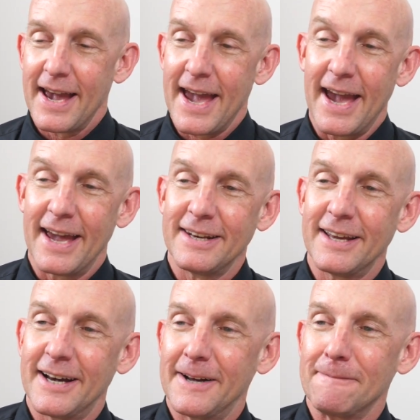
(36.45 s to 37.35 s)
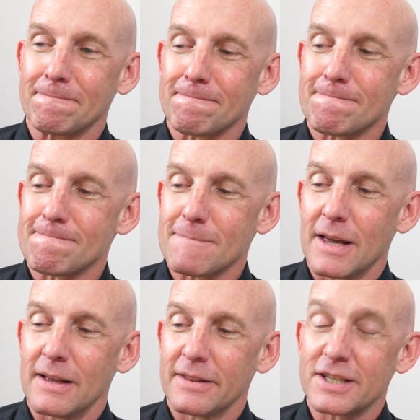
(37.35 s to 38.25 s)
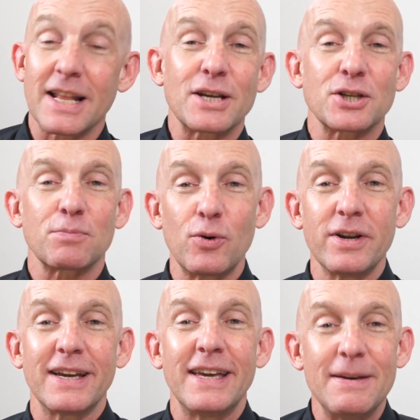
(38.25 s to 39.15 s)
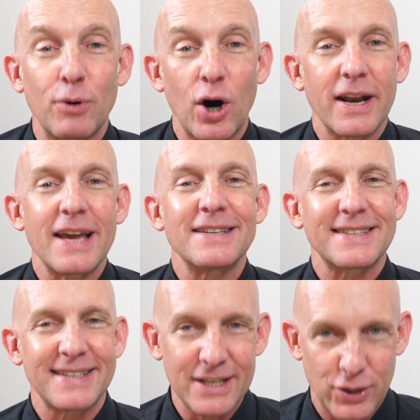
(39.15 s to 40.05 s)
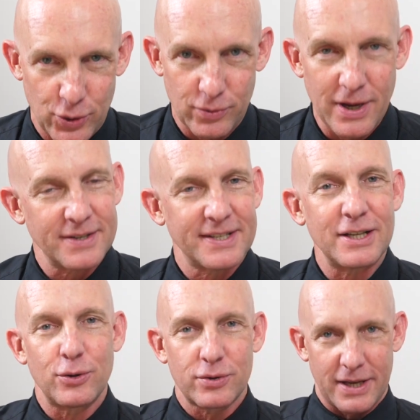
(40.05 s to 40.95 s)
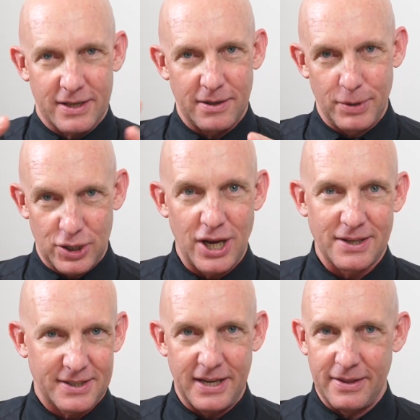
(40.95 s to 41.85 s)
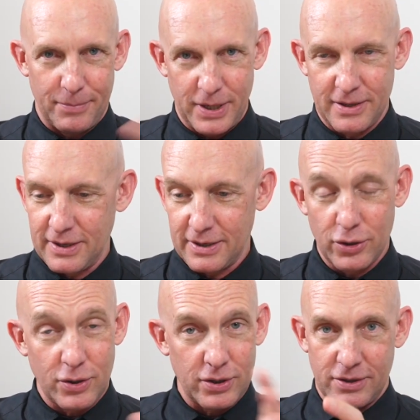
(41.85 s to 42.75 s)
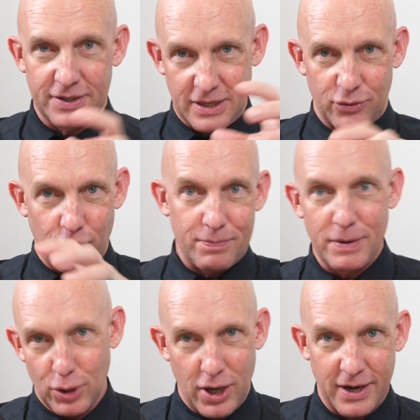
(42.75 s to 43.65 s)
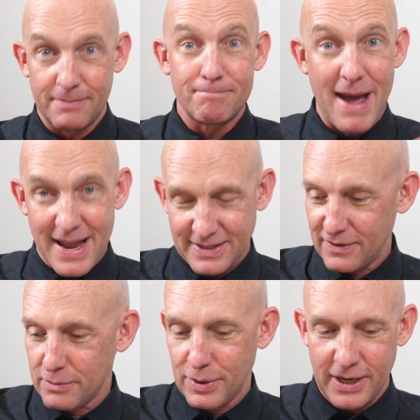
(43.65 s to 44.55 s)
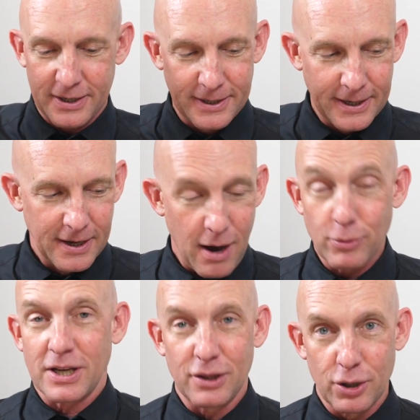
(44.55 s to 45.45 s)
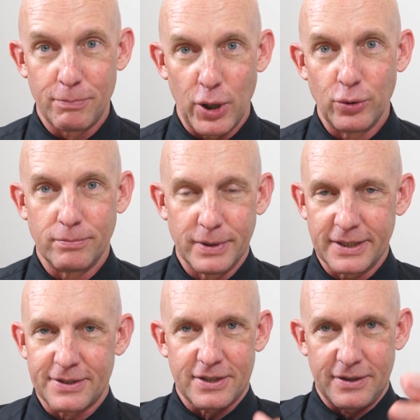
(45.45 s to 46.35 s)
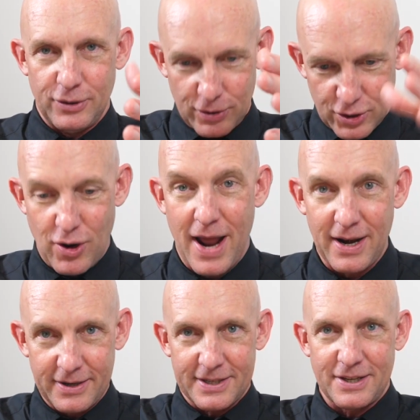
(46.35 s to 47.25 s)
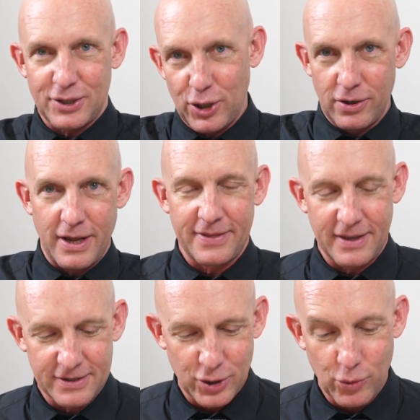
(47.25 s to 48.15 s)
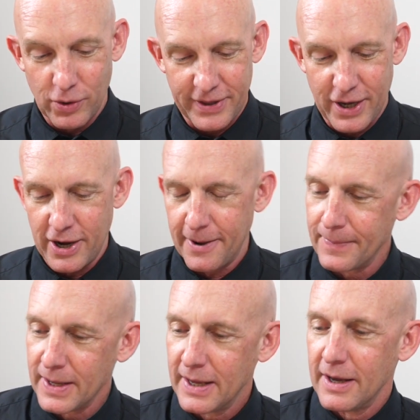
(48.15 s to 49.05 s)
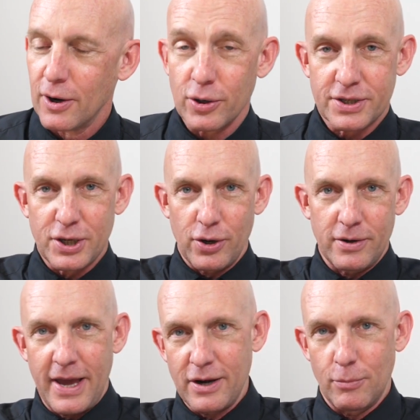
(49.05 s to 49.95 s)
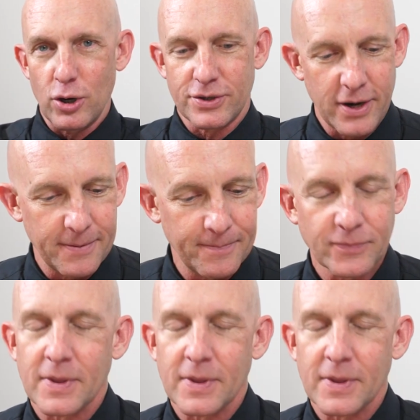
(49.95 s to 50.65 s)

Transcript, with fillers: And um, this last spring, he bought a Sea-Doo. Now, Sea-Doo is like the big jet ski. The big, it'll, it'll, seat three people on it, massively big, almost like a little boat, but it's you straddle it. It's got steering, a steering wheel thing on it, or steering handlebars on it.